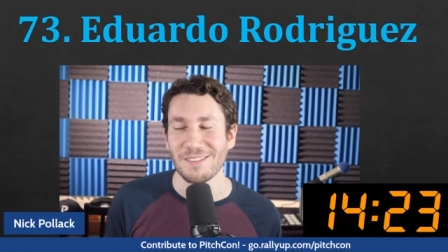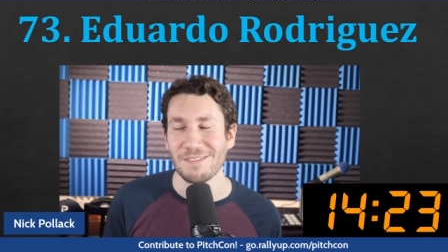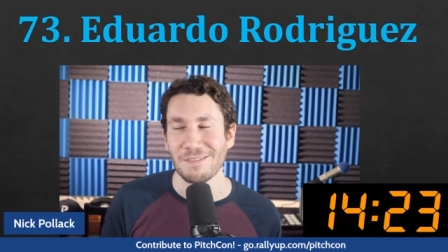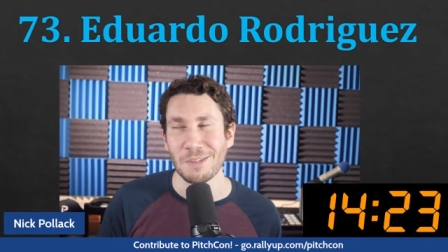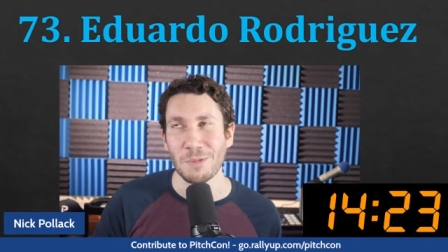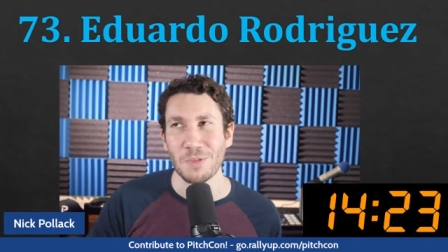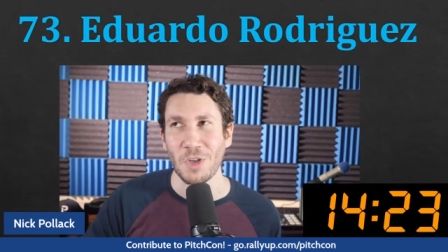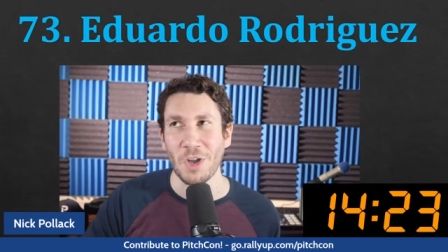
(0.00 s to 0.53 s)
It
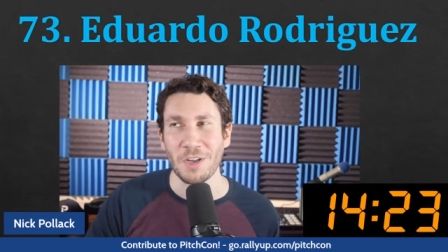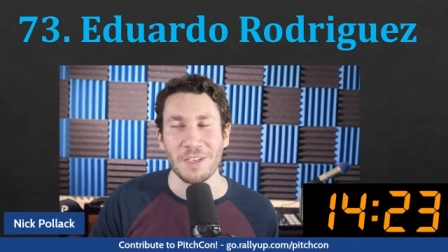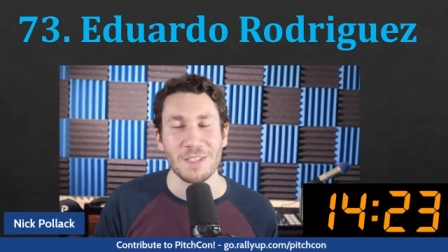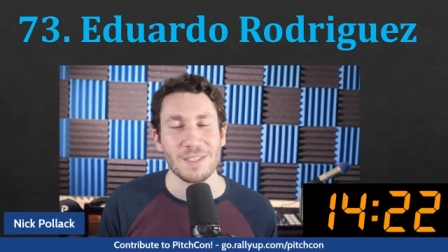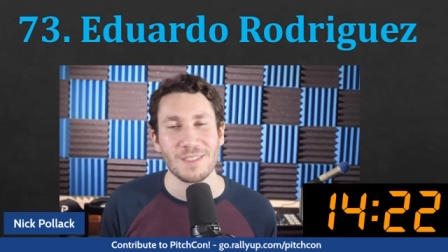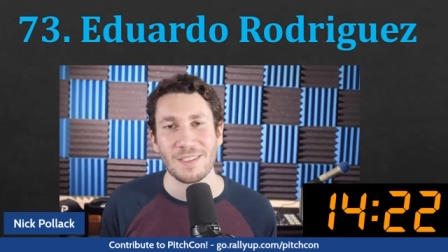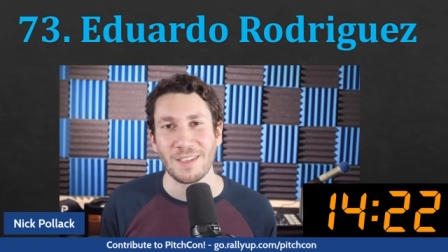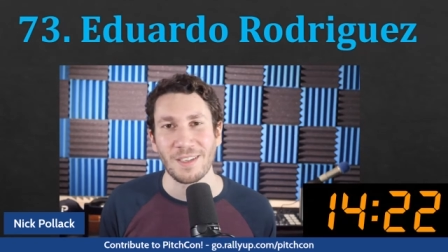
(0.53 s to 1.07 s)
was
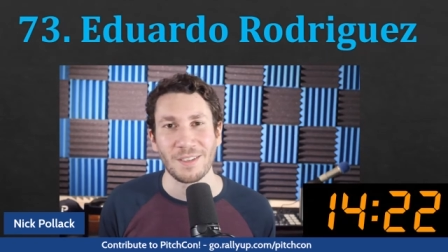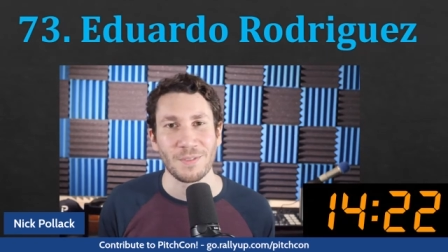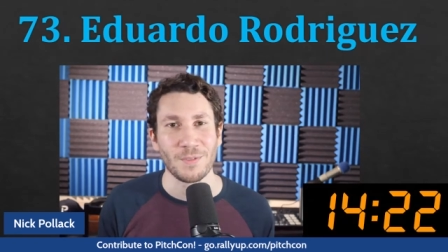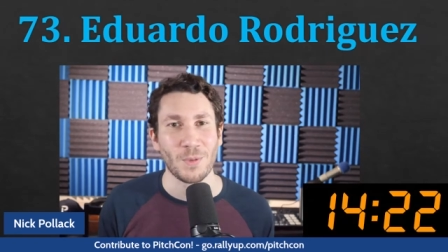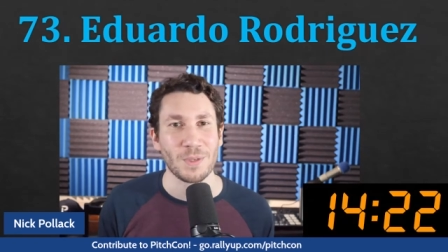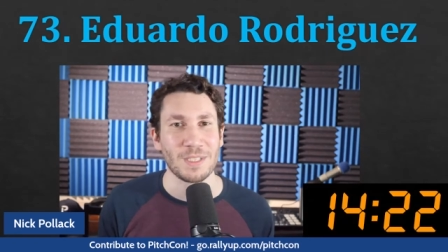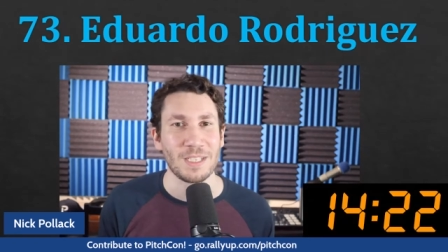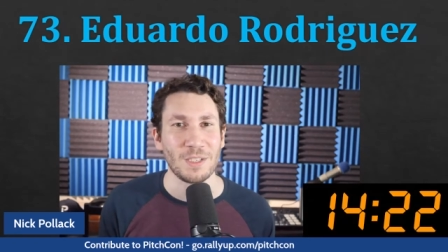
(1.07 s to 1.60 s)
August uh,
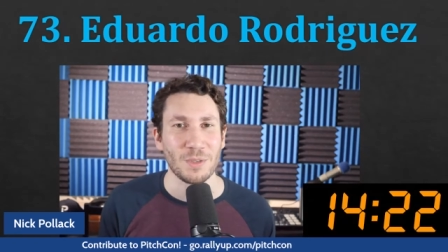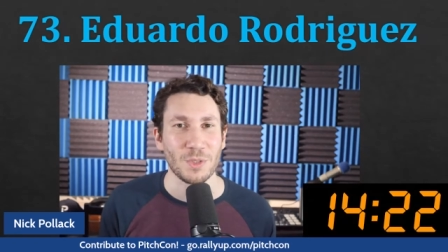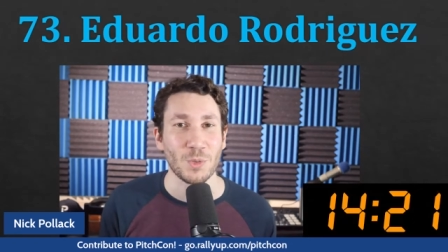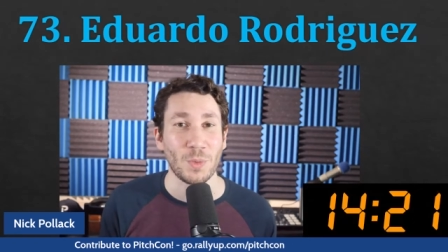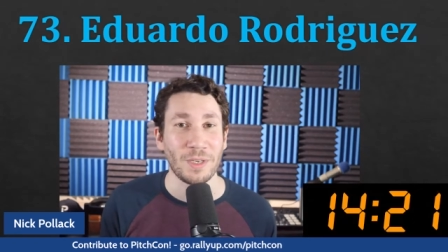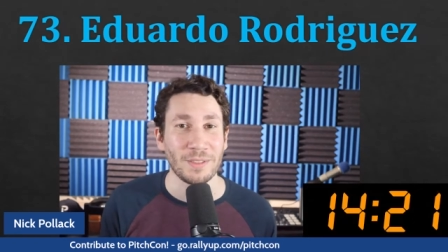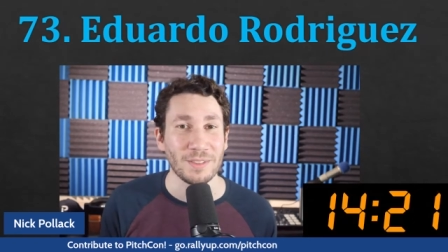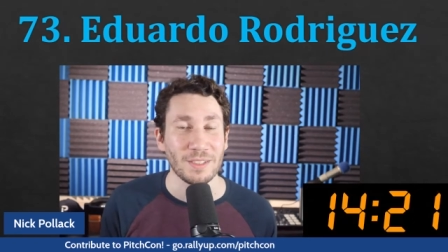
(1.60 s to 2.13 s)
14th or
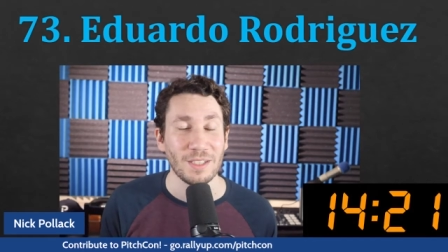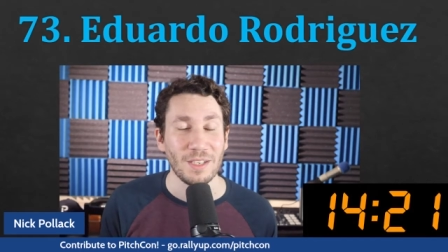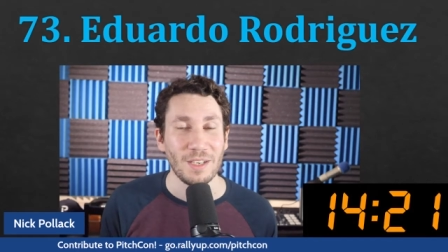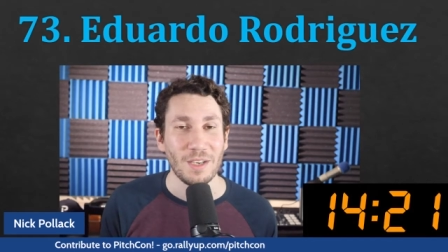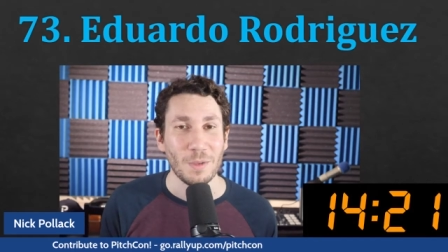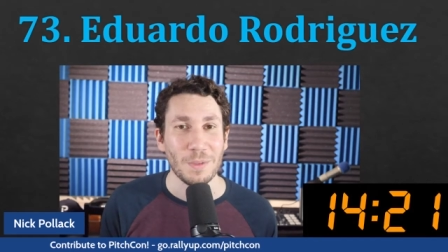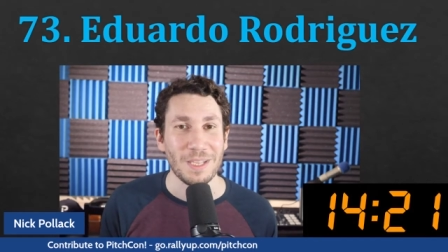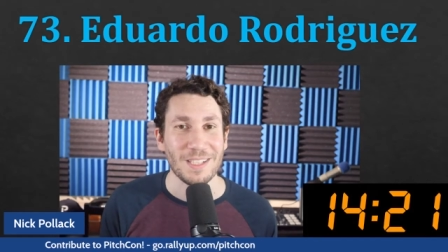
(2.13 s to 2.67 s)
12th
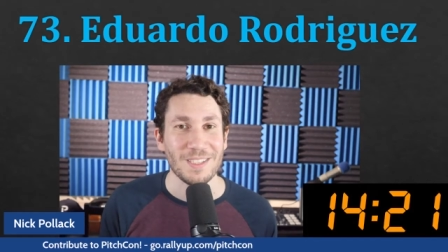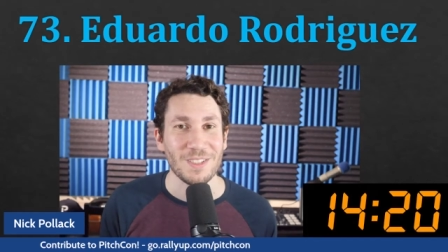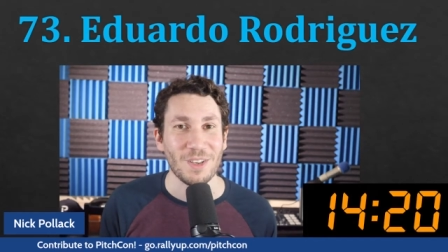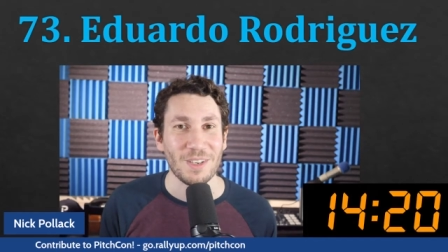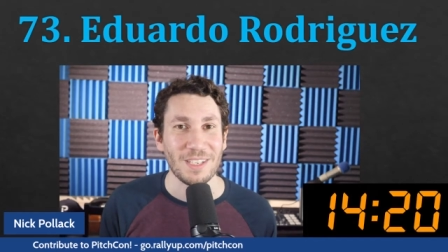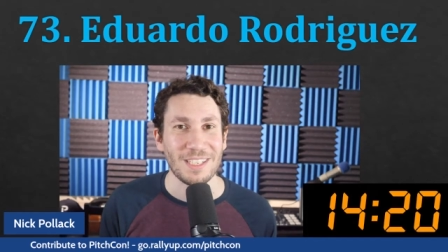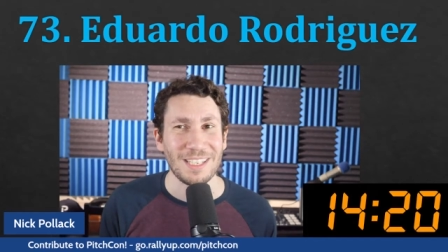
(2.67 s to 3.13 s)
when that started.